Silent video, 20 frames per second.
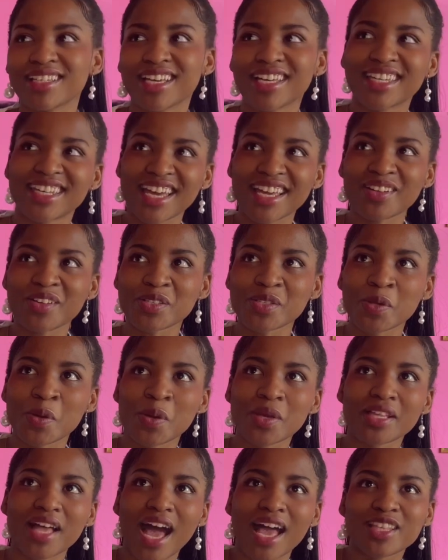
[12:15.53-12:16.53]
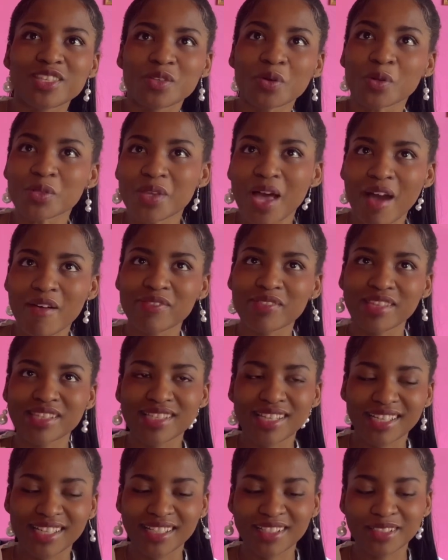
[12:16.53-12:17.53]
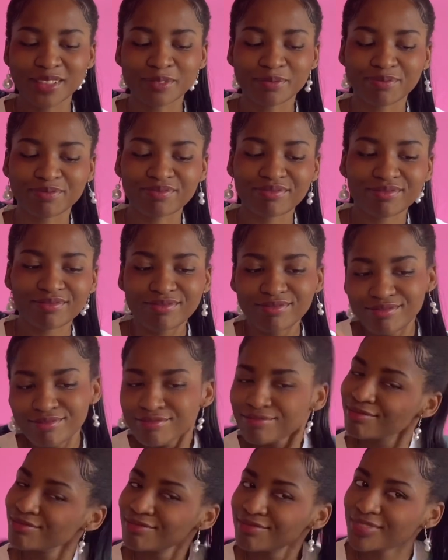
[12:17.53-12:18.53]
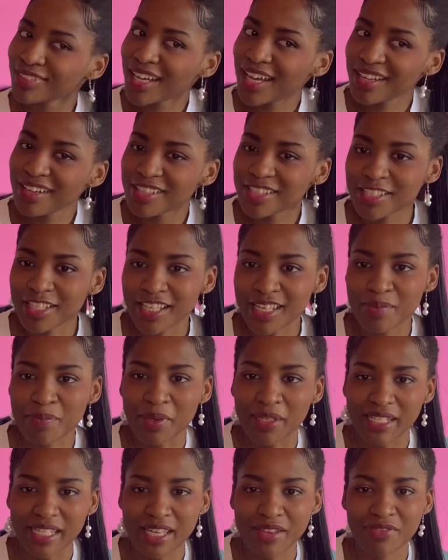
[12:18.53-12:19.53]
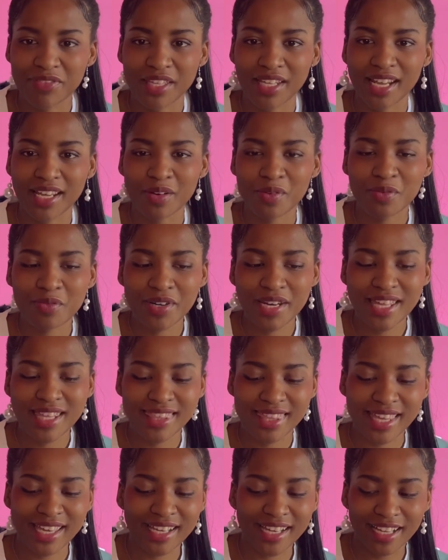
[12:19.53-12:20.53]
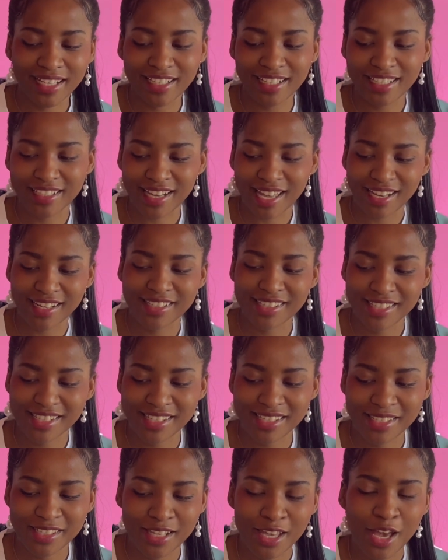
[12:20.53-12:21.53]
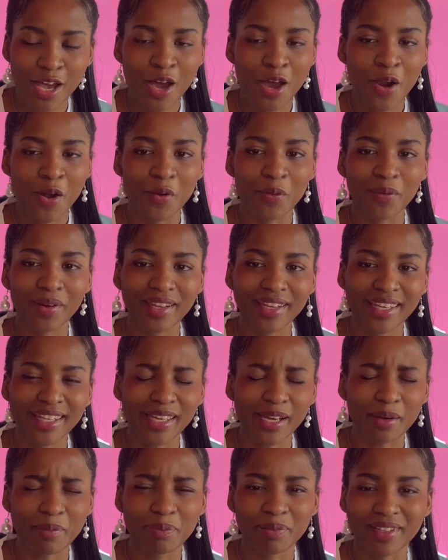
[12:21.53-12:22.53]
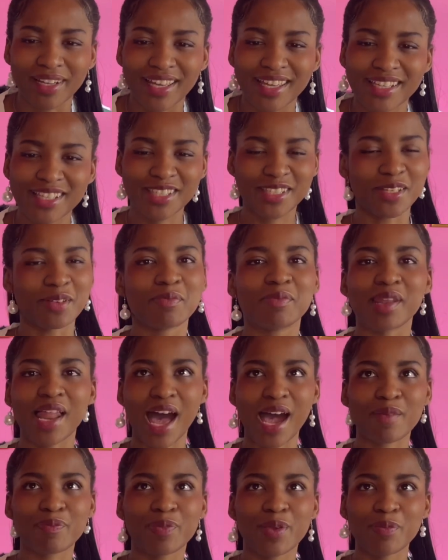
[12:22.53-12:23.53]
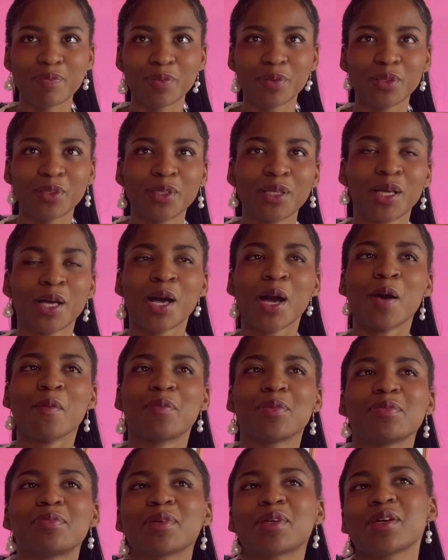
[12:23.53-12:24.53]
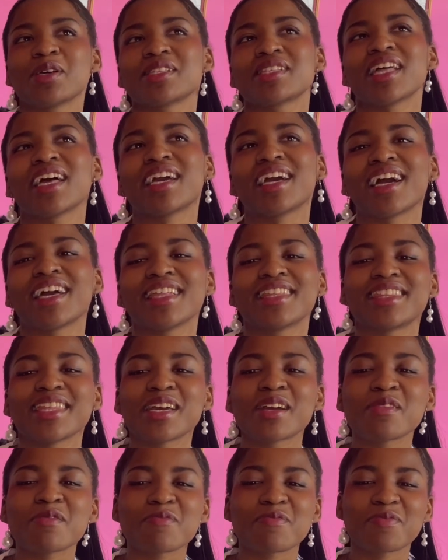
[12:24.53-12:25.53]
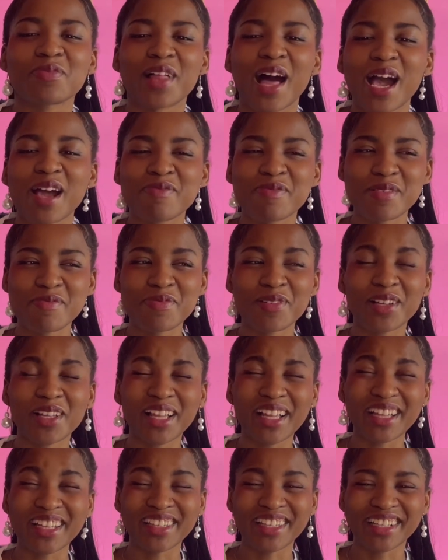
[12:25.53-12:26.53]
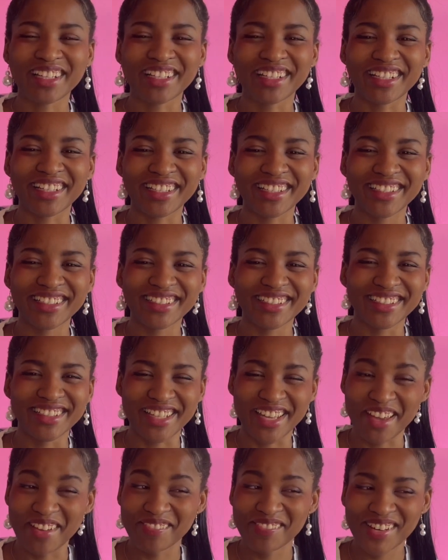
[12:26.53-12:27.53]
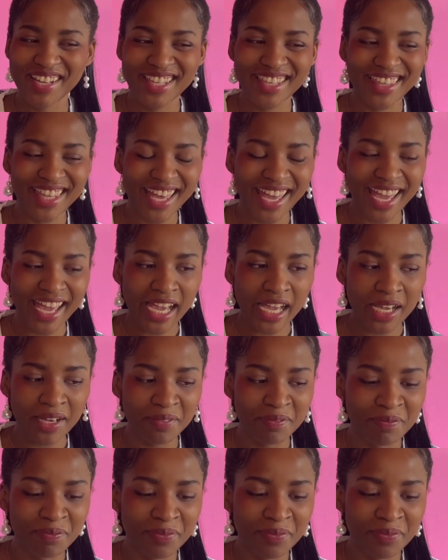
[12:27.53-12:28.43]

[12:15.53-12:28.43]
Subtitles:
again, also I do also have this like kind of silly belief that I don't really think color analysis really applies to black people, but because like I think black people look good in everything.